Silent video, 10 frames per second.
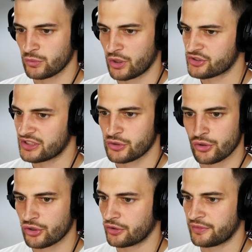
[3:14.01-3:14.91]
to watch these
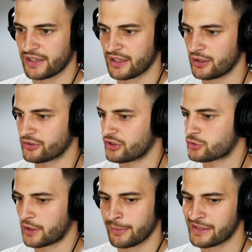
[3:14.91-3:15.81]
uncut videos at
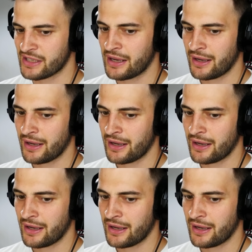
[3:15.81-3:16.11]
20 minutes.